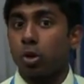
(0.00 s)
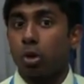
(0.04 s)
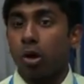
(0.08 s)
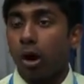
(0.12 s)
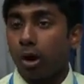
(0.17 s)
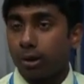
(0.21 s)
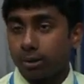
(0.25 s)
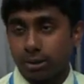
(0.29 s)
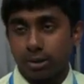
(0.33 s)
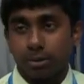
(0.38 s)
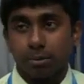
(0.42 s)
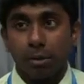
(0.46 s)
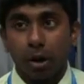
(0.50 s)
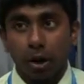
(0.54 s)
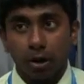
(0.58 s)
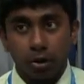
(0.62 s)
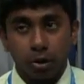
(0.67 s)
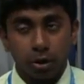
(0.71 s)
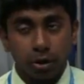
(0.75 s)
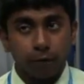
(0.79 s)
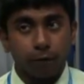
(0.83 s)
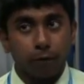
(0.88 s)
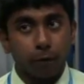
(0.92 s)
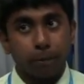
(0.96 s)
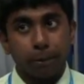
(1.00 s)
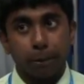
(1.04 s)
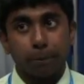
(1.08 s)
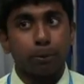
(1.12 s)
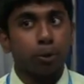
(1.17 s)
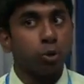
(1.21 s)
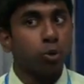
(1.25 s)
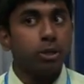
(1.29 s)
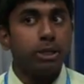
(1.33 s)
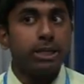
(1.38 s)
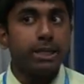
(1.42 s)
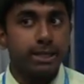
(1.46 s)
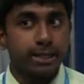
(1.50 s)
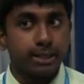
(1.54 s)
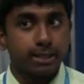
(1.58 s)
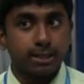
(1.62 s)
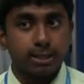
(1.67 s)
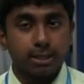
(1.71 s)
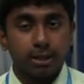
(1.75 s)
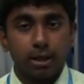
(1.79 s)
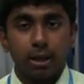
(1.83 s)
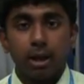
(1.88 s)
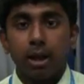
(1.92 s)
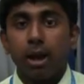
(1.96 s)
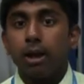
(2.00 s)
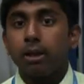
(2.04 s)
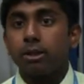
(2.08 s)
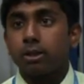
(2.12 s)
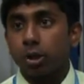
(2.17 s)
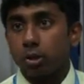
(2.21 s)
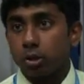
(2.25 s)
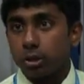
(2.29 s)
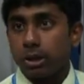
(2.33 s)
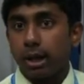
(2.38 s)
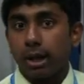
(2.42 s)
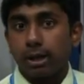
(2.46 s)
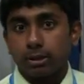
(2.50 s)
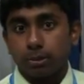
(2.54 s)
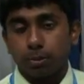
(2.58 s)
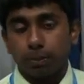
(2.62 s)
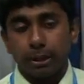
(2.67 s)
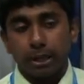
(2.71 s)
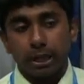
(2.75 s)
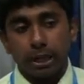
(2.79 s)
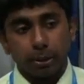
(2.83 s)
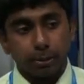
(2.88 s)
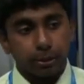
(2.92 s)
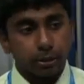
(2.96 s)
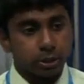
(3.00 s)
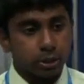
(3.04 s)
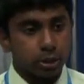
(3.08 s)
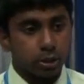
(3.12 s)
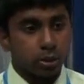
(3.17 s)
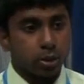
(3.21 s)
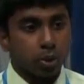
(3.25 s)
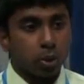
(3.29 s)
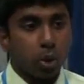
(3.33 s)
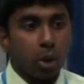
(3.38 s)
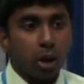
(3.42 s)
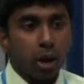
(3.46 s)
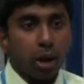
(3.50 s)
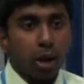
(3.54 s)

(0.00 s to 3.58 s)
constant monitoring for people who need it. So thus being able to